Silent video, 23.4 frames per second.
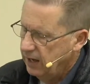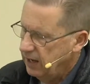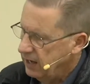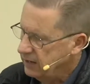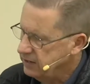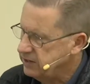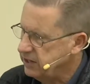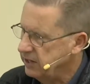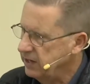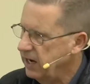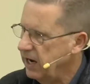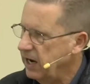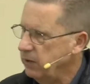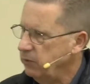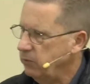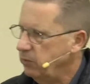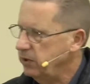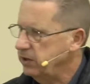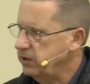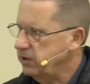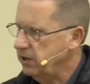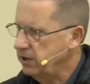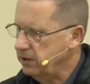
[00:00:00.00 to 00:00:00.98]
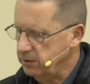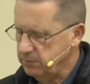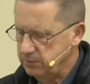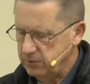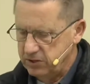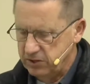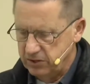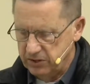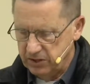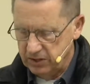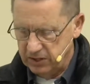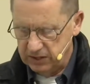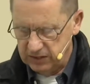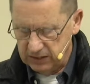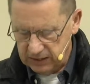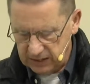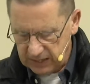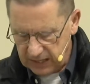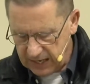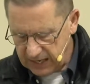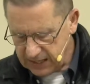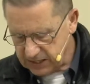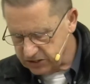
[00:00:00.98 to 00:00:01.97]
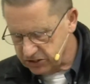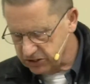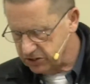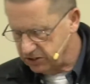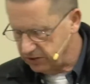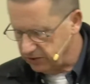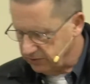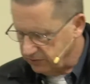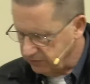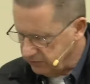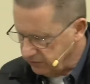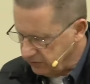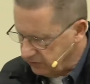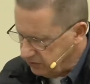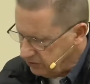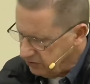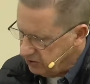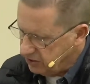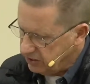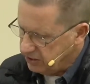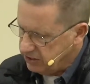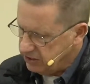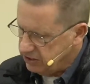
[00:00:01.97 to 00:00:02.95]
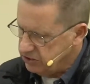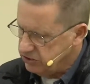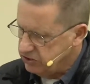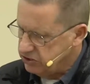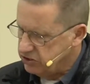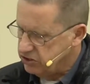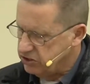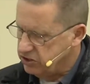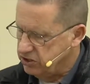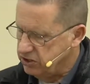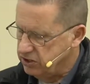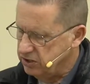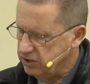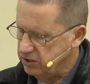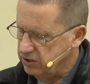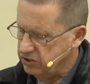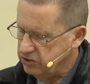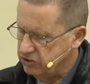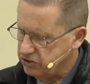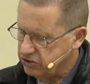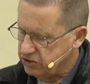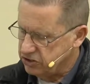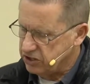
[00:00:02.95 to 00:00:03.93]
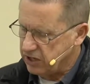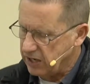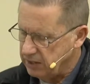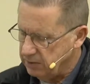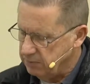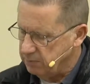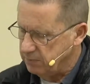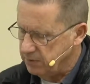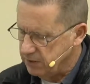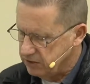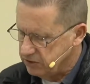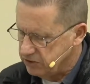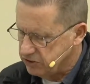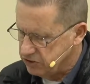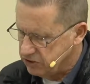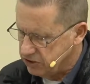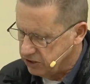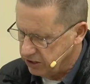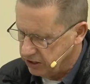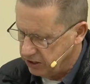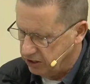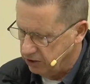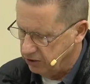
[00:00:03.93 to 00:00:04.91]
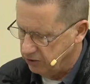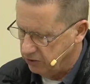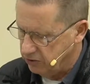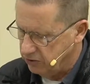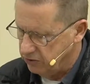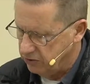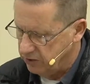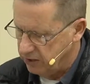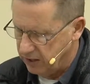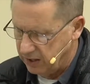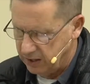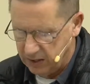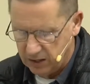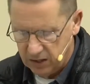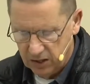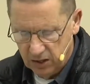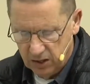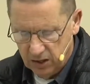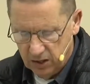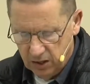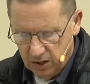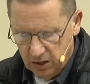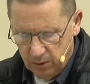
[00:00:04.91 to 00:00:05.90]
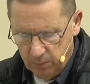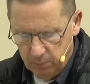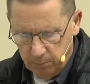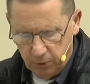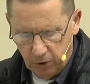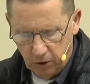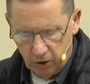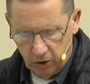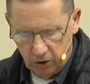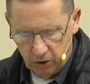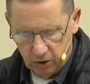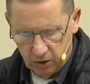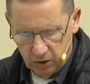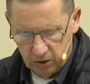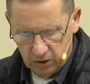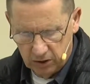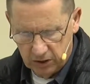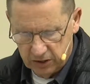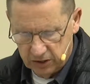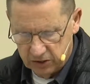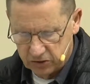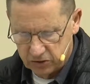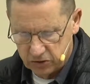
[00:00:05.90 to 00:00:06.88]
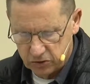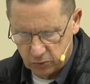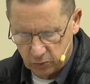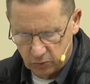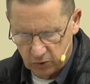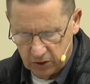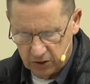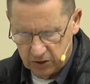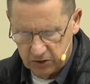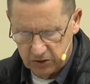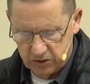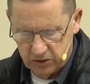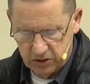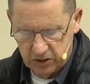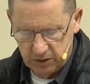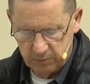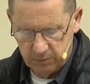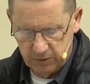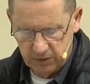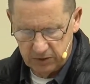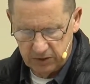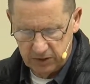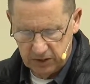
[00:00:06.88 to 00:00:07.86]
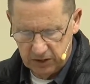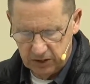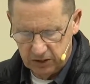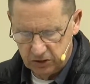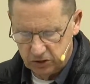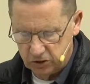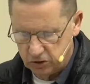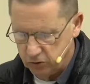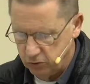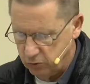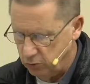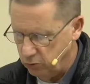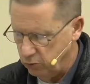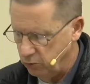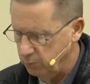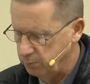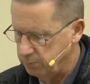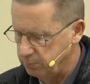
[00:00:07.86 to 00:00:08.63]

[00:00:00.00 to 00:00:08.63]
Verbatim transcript: And tonight we come to the last of these statements here that Paul exhorted Timothy to